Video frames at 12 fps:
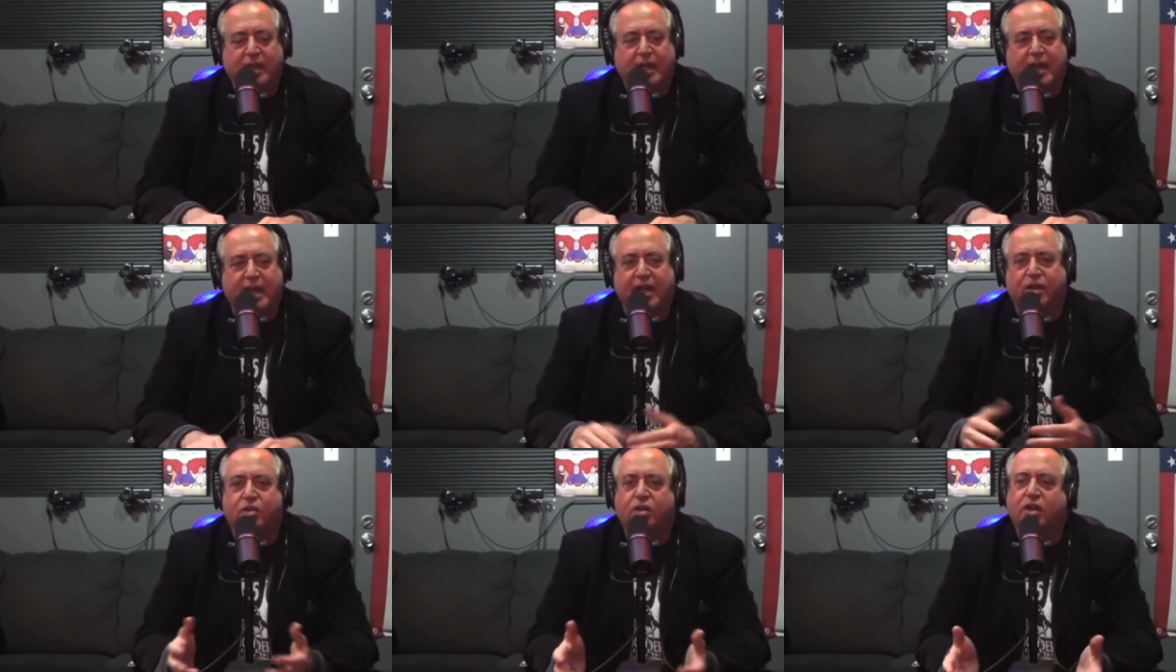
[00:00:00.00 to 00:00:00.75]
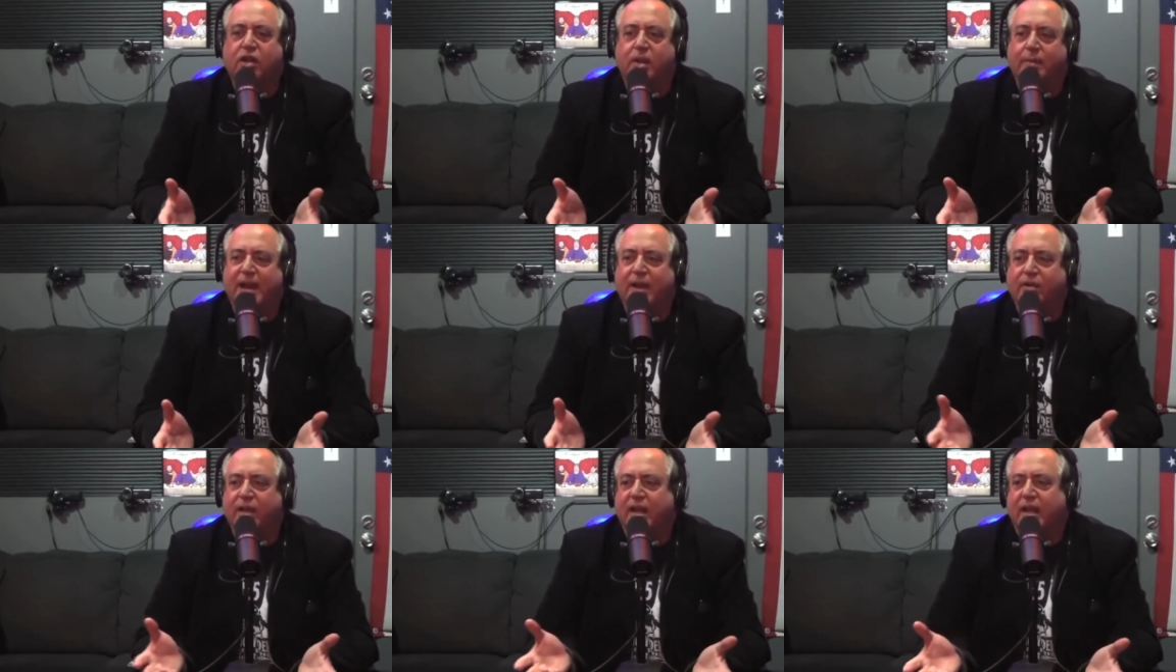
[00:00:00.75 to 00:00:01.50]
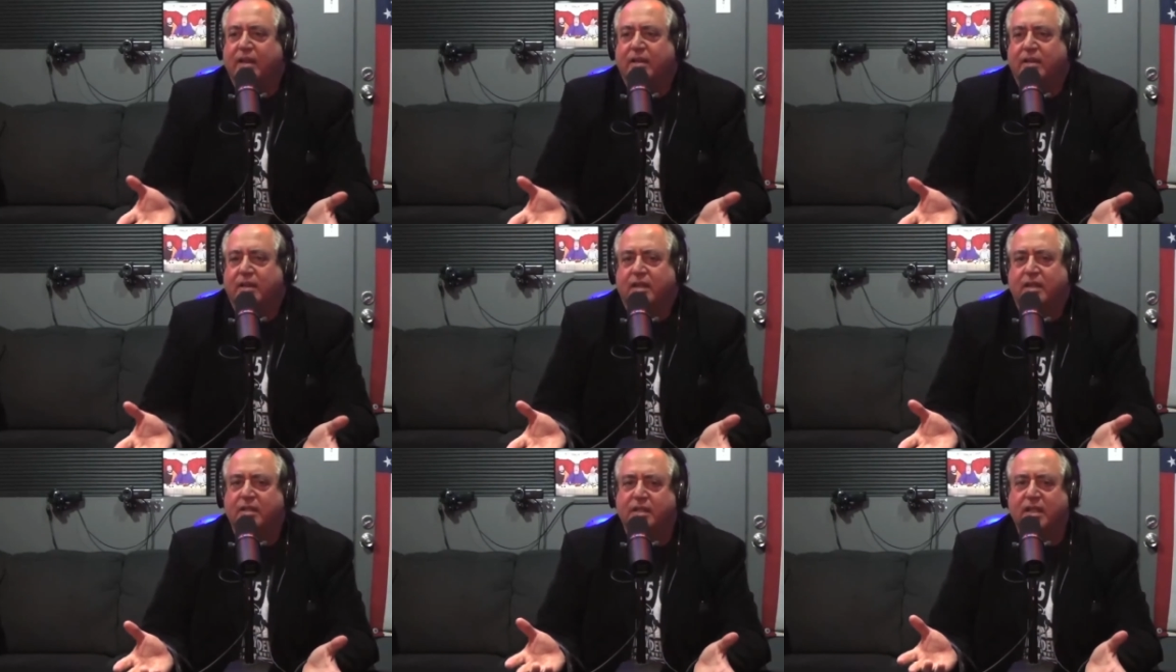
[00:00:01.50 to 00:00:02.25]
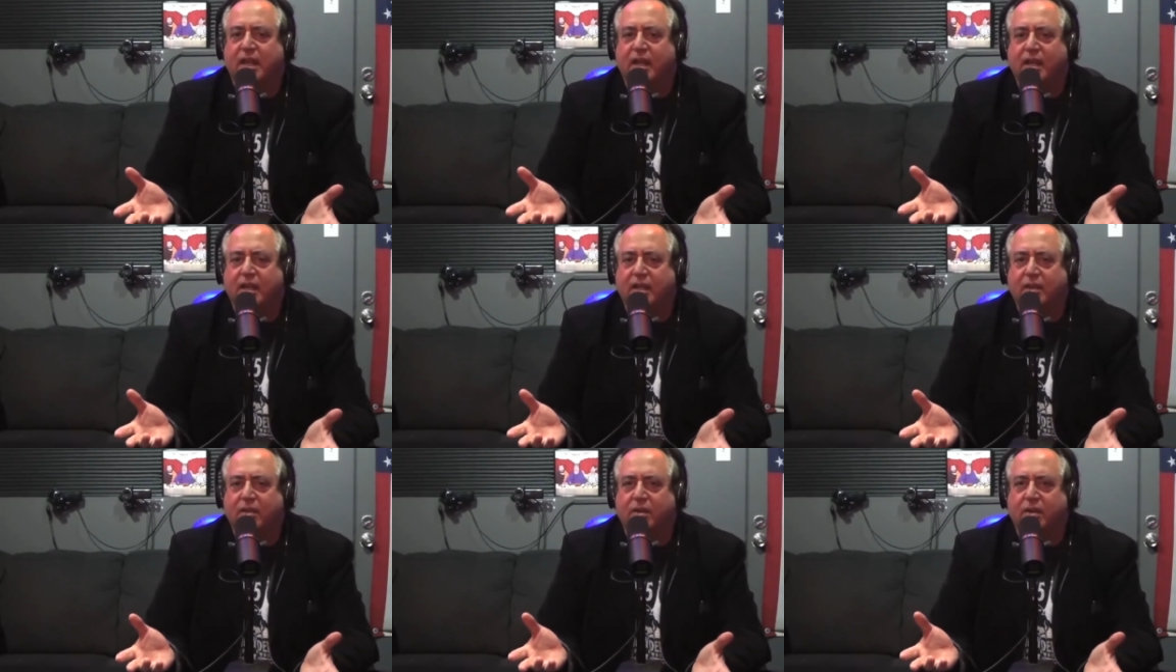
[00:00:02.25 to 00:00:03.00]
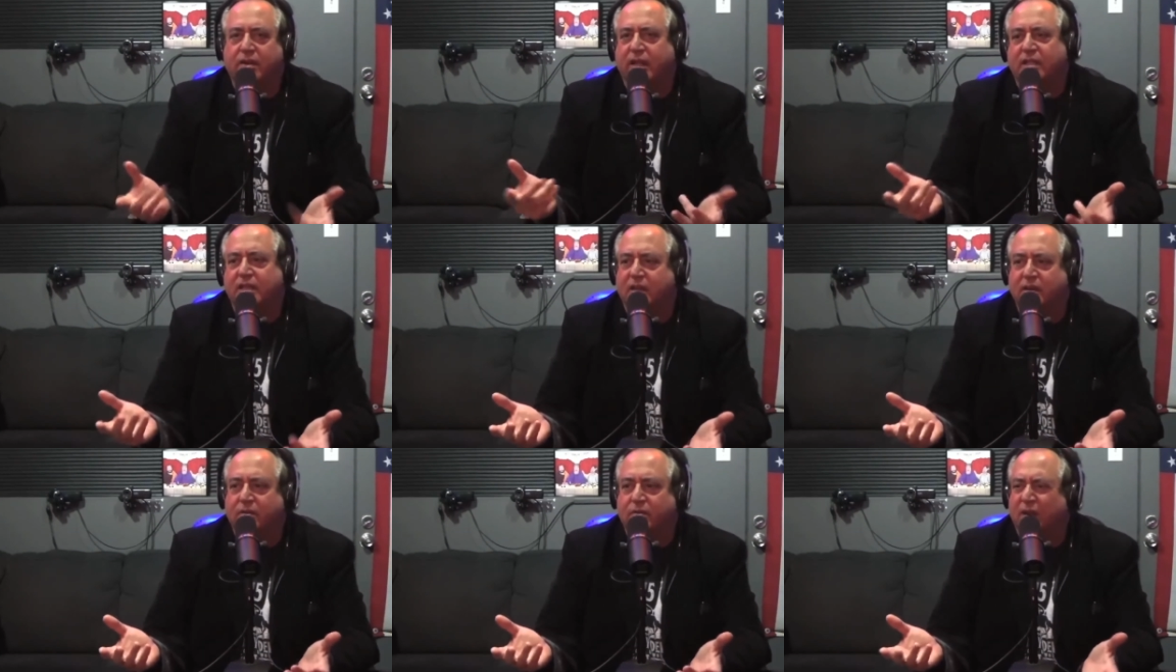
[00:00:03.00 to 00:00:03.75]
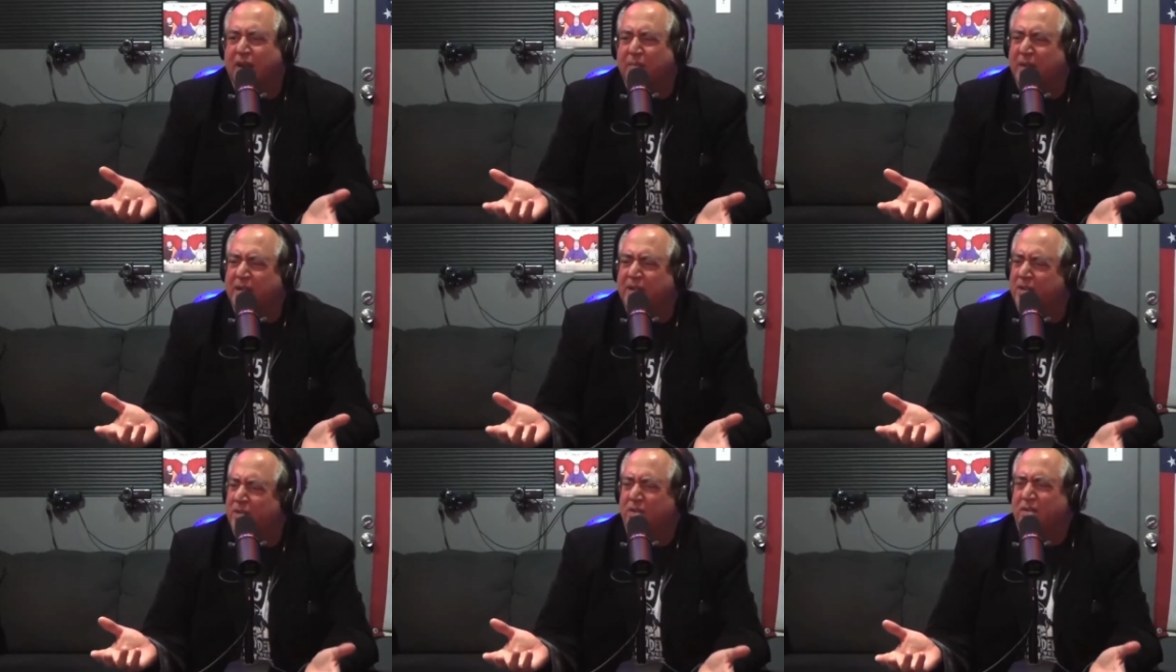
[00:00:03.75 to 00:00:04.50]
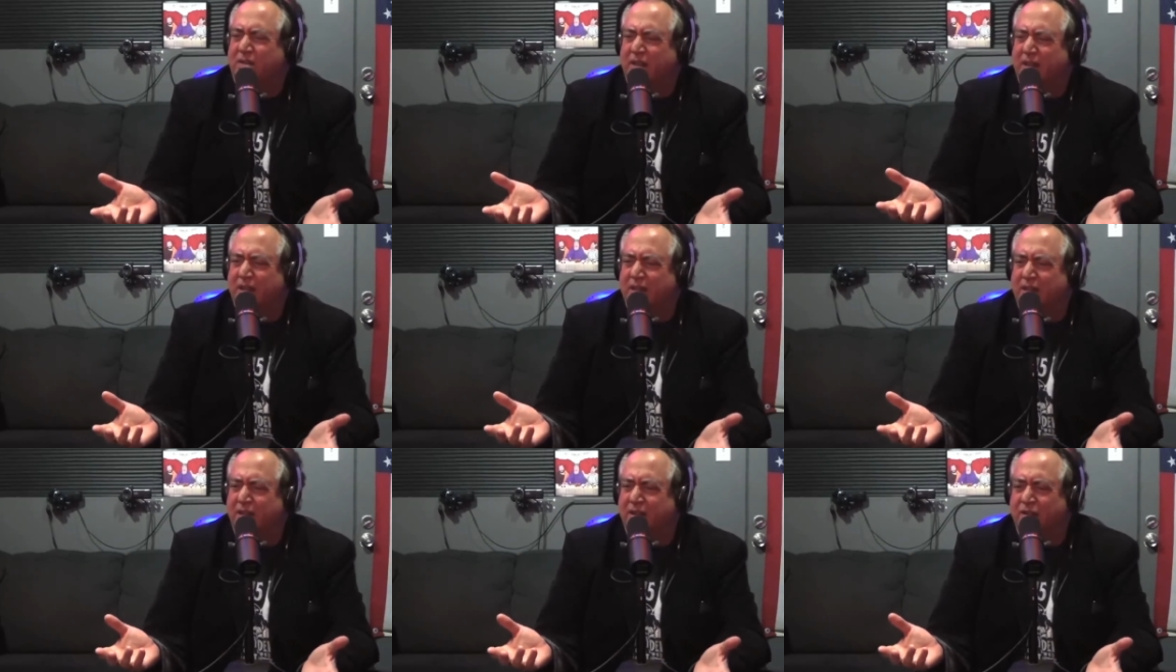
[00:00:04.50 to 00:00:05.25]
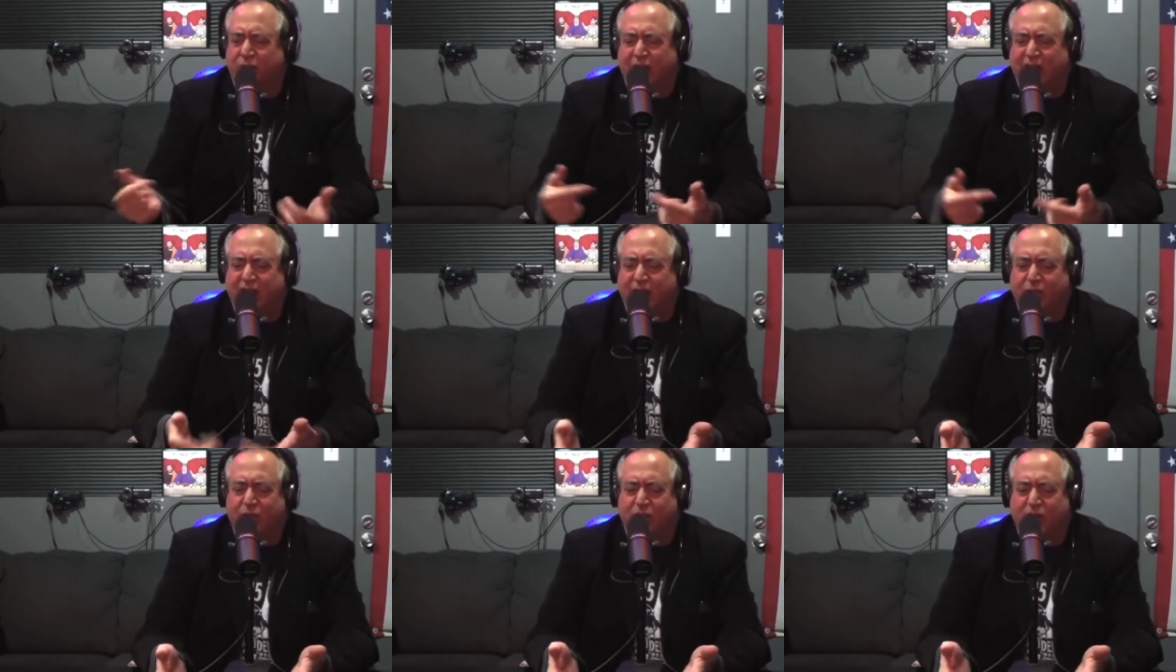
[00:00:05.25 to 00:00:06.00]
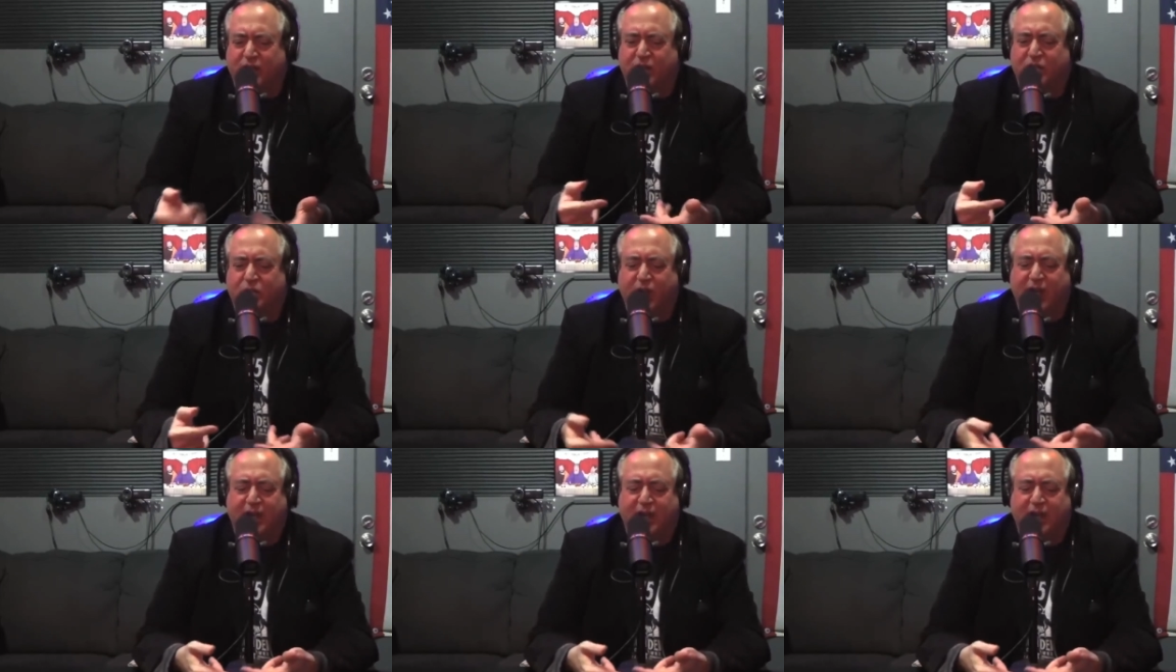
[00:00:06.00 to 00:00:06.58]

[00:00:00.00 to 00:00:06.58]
and I couldn't come out and uh, say, "Oh, that's not what I meant at all." You're reading it wrong. It's a tweet.